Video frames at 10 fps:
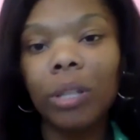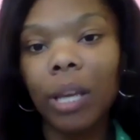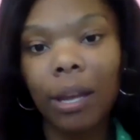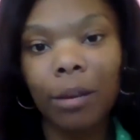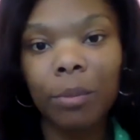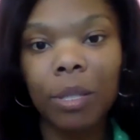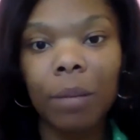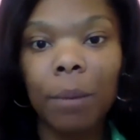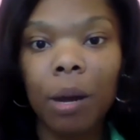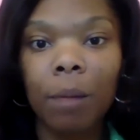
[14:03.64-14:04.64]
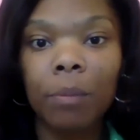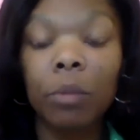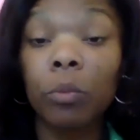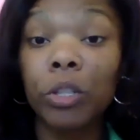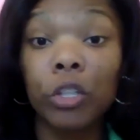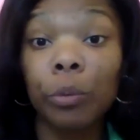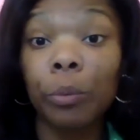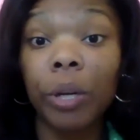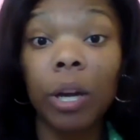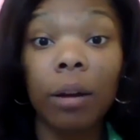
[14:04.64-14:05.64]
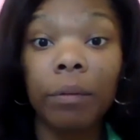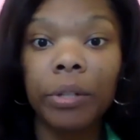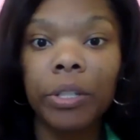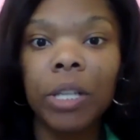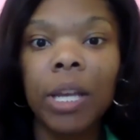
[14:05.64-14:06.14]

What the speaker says: helps the mom when she recovers